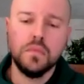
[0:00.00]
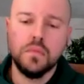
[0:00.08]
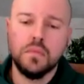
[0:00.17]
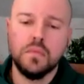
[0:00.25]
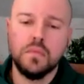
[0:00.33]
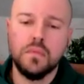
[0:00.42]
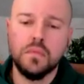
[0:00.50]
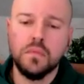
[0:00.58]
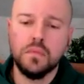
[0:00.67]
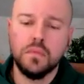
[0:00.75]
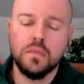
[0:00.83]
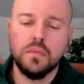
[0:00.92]

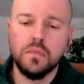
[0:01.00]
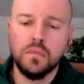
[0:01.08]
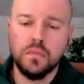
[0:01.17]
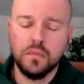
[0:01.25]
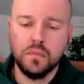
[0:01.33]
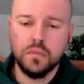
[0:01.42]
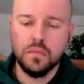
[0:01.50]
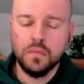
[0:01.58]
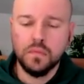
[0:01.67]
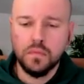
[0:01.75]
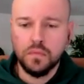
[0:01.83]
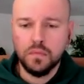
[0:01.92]

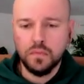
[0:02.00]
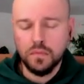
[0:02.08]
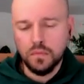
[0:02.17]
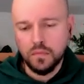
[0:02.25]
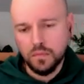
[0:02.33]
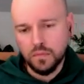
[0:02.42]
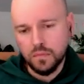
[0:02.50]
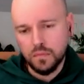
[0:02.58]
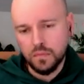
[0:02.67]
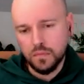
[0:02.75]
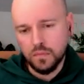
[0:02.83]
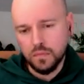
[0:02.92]

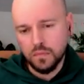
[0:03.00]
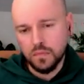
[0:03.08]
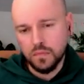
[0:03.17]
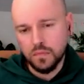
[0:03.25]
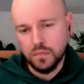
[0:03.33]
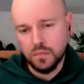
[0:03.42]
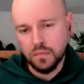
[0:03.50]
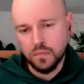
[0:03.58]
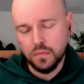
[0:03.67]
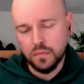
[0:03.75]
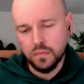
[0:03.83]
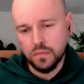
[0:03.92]

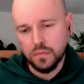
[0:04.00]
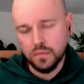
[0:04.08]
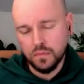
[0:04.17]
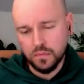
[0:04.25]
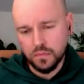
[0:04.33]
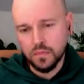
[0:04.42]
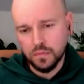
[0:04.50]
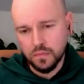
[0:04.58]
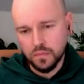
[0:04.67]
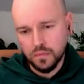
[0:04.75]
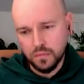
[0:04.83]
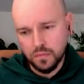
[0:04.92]

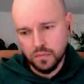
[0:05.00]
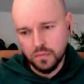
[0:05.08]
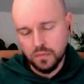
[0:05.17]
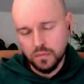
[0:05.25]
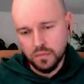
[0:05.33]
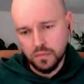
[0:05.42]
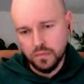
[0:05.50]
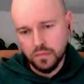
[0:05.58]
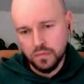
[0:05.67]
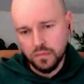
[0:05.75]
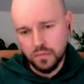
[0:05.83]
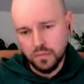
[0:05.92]

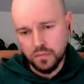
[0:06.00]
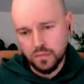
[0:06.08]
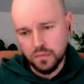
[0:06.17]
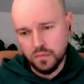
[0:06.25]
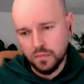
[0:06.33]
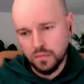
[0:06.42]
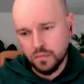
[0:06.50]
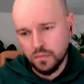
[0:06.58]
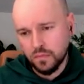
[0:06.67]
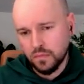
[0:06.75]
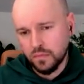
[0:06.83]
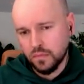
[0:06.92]

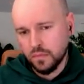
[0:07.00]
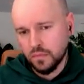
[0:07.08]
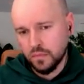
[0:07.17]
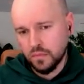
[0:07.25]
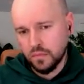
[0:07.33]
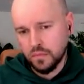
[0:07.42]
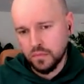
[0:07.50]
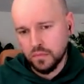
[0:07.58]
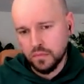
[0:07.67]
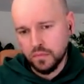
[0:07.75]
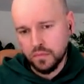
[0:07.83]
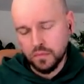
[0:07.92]
This person isn't speaking.